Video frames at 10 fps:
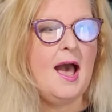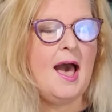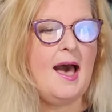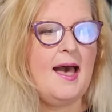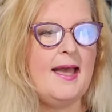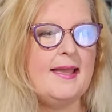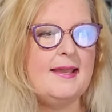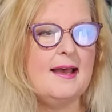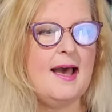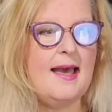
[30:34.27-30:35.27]

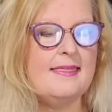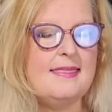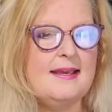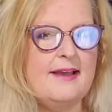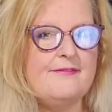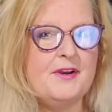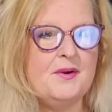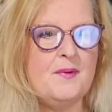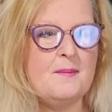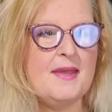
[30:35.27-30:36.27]
I think I
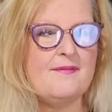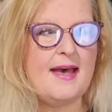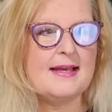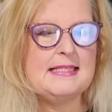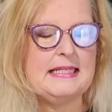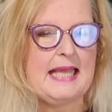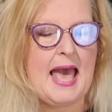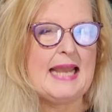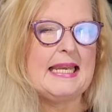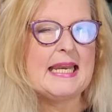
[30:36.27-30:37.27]
very well may have accidentally
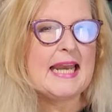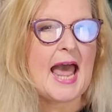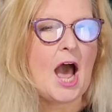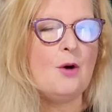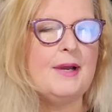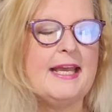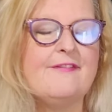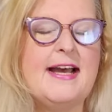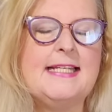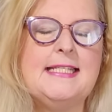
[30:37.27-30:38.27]
edited it out.
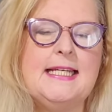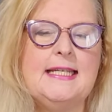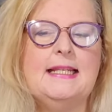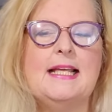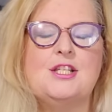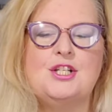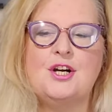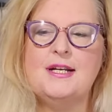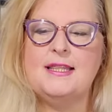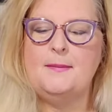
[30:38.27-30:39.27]
If I did, let's
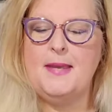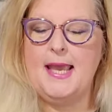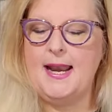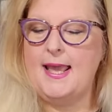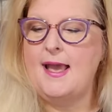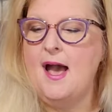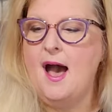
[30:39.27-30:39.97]
start at the beginning.